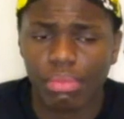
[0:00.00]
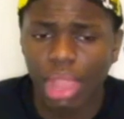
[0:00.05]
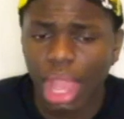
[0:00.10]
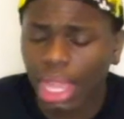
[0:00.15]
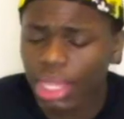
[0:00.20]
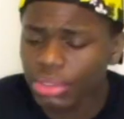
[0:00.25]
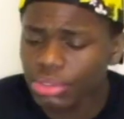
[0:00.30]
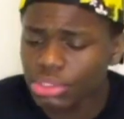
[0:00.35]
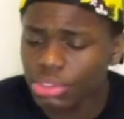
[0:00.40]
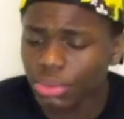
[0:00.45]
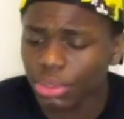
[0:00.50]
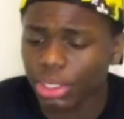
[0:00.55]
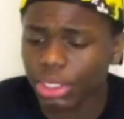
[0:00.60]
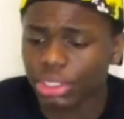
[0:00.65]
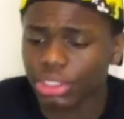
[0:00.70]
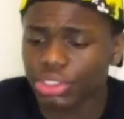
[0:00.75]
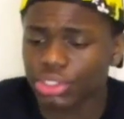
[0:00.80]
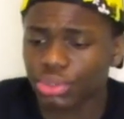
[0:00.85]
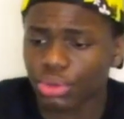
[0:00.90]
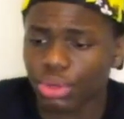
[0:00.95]
I used to work in
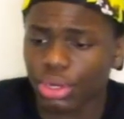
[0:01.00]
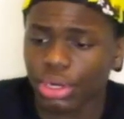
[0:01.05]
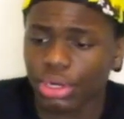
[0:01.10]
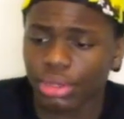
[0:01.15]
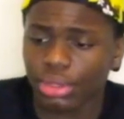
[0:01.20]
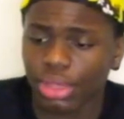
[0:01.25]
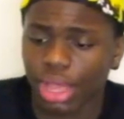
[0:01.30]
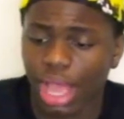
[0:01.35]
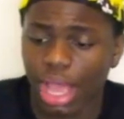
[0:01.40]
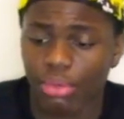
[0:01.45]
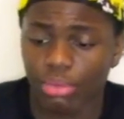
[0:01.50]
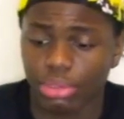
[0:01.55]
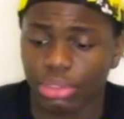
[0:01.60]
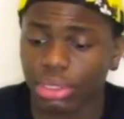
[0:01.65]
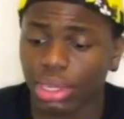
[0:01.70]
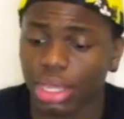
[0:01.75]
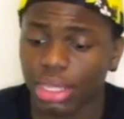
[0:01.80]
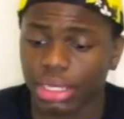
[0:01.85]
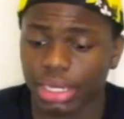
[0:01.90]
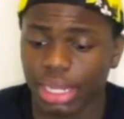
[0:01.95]
a store, I will not